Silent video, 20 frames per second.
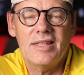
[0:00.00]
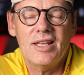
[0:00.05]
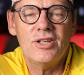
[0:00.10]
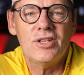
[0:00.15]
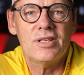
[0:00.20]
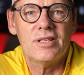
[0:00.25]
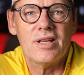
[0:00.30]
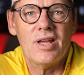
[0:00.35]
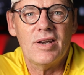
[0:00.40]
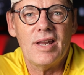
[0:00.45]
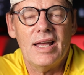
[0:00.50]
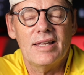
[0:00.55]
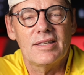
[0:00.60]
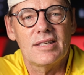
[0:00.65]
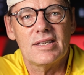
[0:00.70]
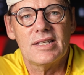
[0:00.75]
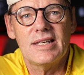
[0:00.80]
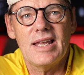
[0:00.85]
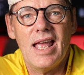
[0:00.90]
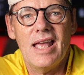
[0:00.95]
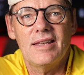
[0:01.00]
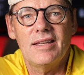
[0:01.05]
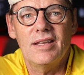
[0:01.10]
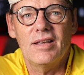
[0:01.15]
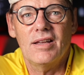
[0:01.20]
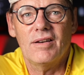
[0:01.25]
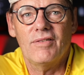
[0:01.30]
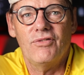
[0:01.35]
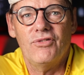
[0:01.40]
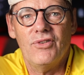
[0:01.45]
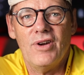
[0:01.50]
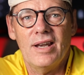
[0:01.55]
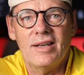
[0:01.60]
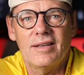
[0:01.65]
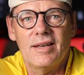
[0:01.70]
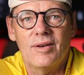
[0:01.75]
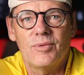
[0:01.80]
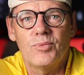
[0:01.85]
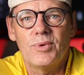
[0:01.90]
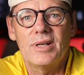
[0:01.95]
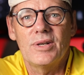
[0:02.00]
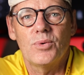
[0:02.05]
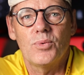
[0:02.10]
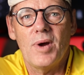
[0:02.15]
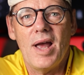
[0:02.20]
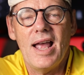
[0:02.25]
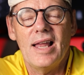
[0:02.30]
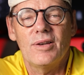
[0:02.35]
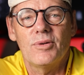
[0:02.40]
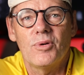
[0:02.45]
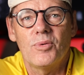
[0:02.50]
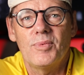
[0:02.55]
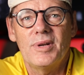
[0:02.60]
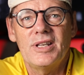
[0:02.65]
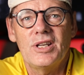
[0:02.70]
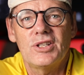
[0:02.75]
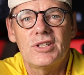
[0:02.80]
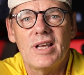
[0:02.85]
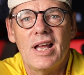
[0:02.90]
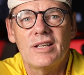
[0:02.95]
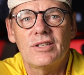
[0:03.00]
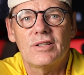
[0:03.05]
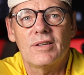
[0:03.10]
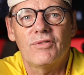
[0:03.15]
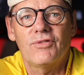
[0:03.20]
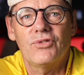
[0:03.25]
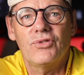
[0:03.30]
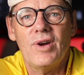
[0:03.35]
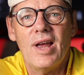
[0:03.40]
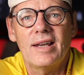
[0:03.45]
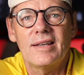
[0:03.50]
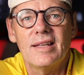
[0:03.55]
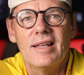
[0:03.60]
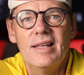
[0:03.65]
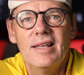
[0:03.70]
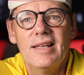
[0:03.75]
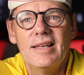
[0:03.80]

They just don't understand that you've got a front and rear derailleur, and when you change the front,